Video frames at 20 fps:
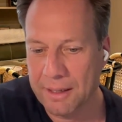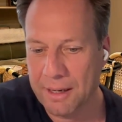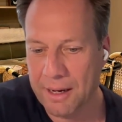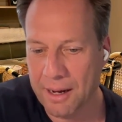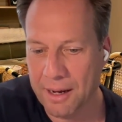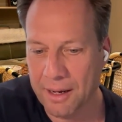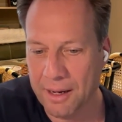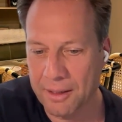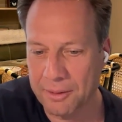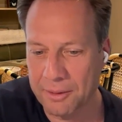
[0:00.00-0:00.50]

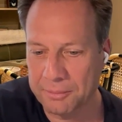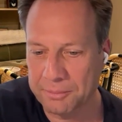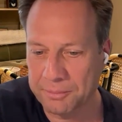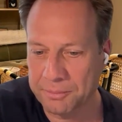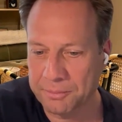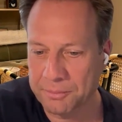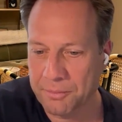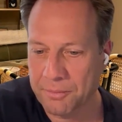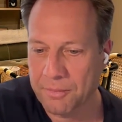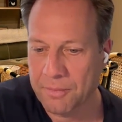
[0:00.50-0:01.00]
um,
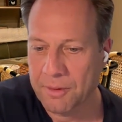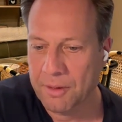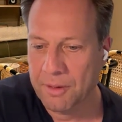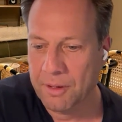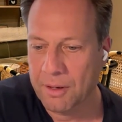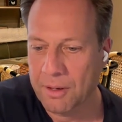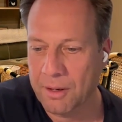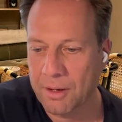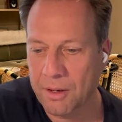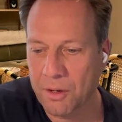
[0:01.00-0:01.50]

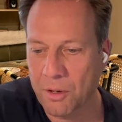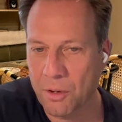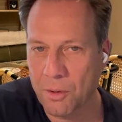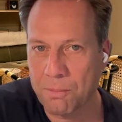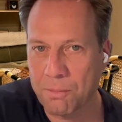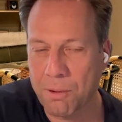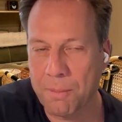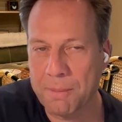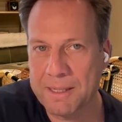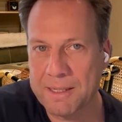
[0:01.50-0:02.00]
you could
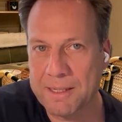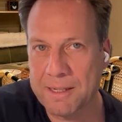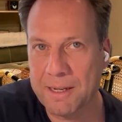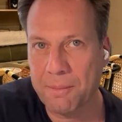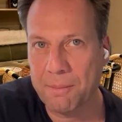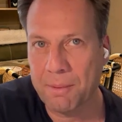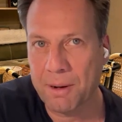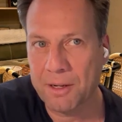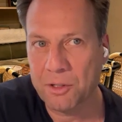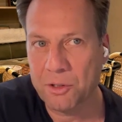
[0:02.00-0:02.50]
probably see a
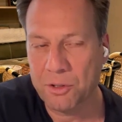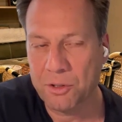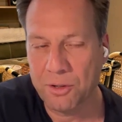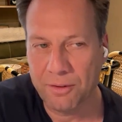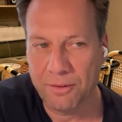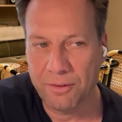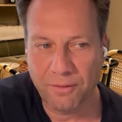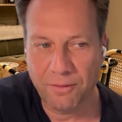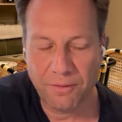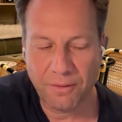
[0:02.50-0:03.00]
bunch
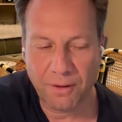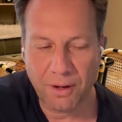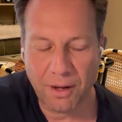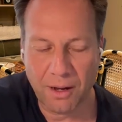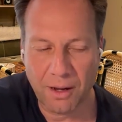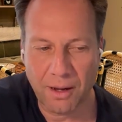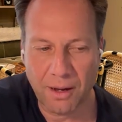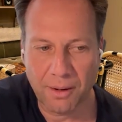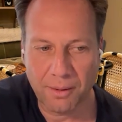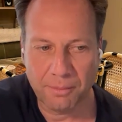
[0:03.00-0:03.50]
of
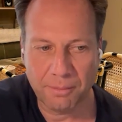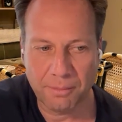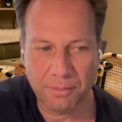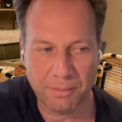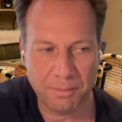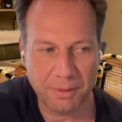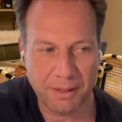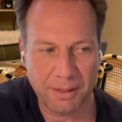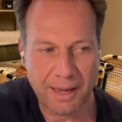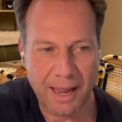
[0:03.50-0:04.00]

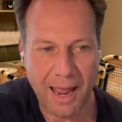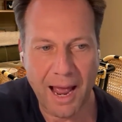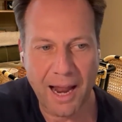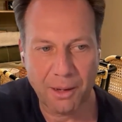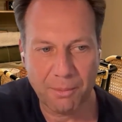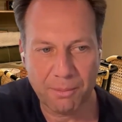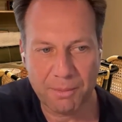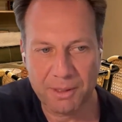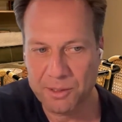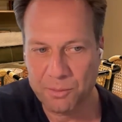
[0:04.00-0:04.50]

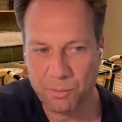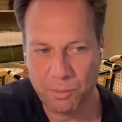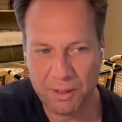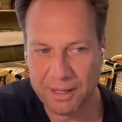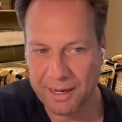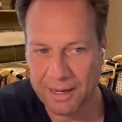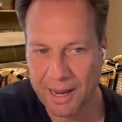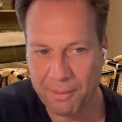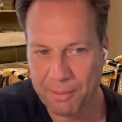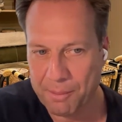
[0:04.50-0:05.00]
elements
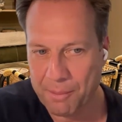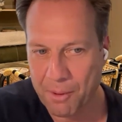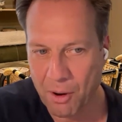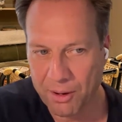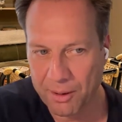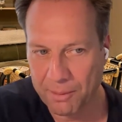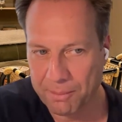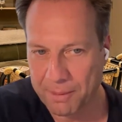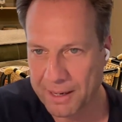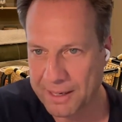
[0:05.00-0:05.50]
within labor
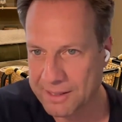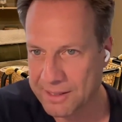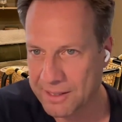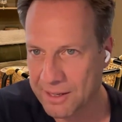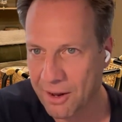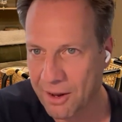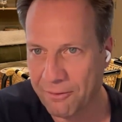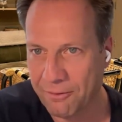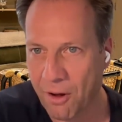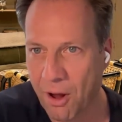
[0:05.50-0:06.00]
marketplaces
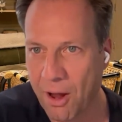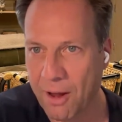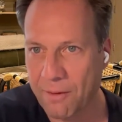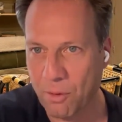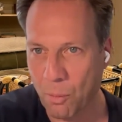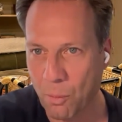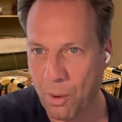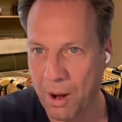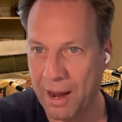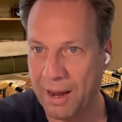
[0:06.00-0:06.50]
like
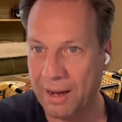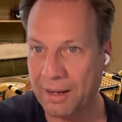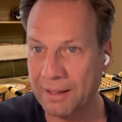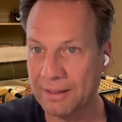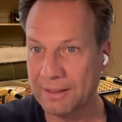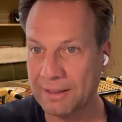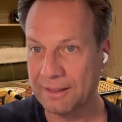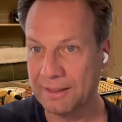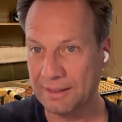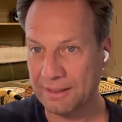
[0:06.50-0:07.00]
Fiverr where
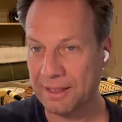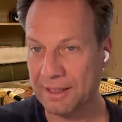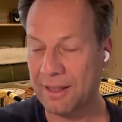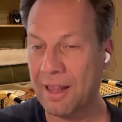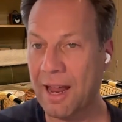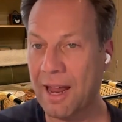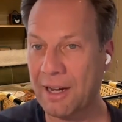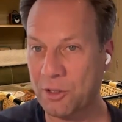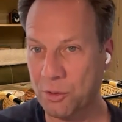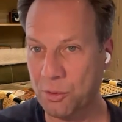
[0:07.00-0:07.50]

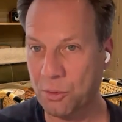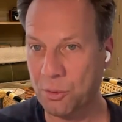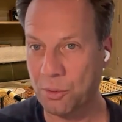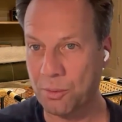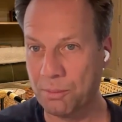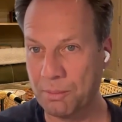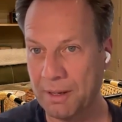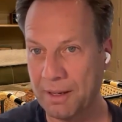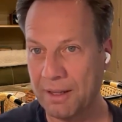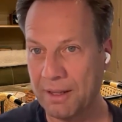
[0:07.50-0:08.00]
their
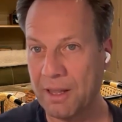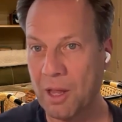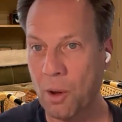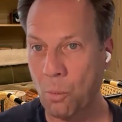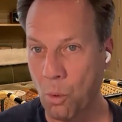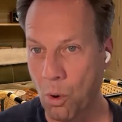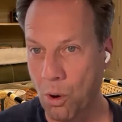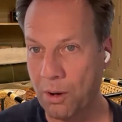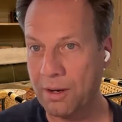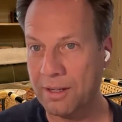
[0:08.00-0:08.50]

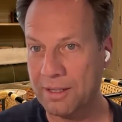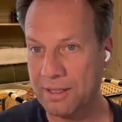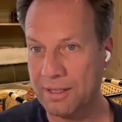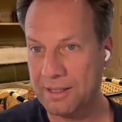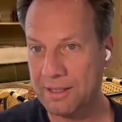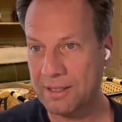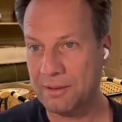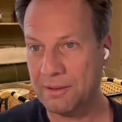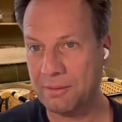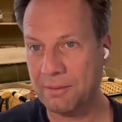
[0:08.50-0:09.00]

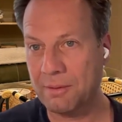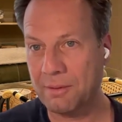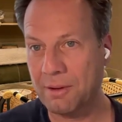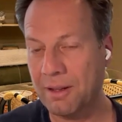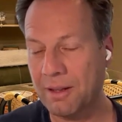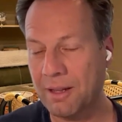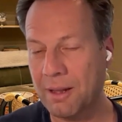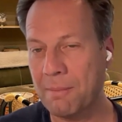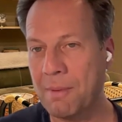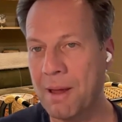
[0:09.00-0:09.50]
workers,
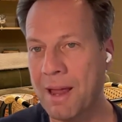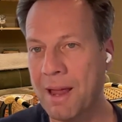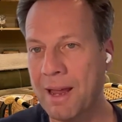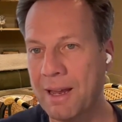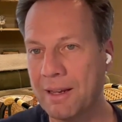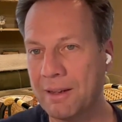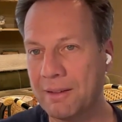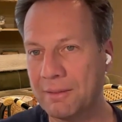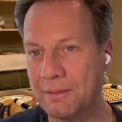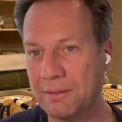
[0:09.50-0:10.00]
there
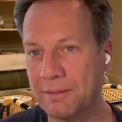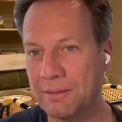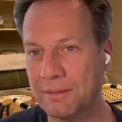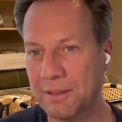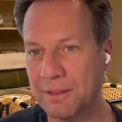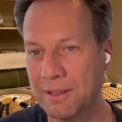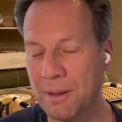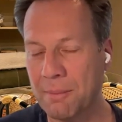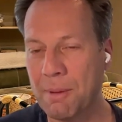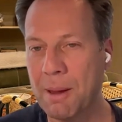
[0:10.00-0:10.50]
may
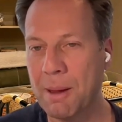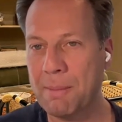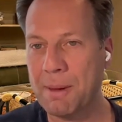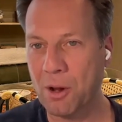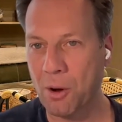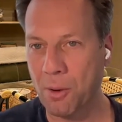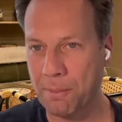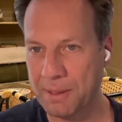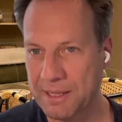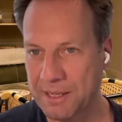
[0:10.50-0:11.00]
be
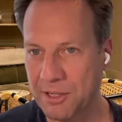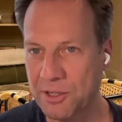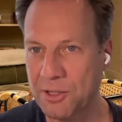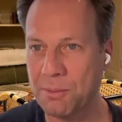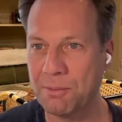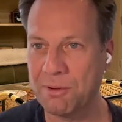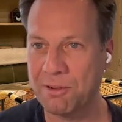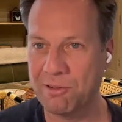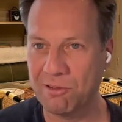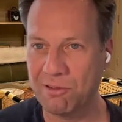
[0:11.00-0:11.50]
competition
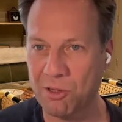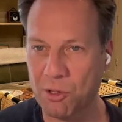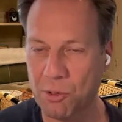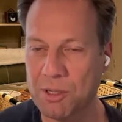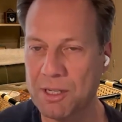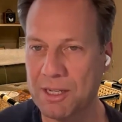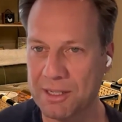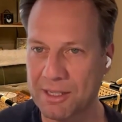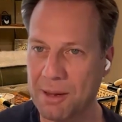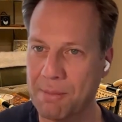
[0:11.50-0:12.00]
which
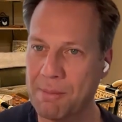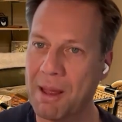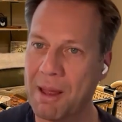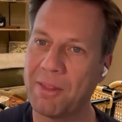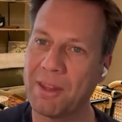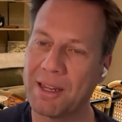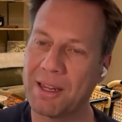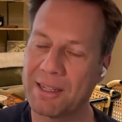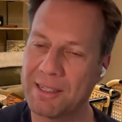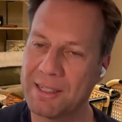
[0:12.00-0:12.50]
reduces the amount
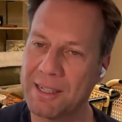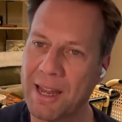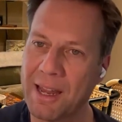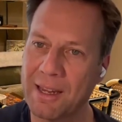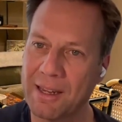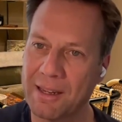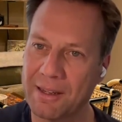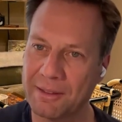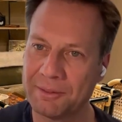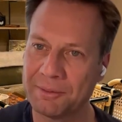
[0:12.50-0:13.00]
they could
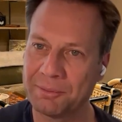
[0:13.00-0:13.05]
take,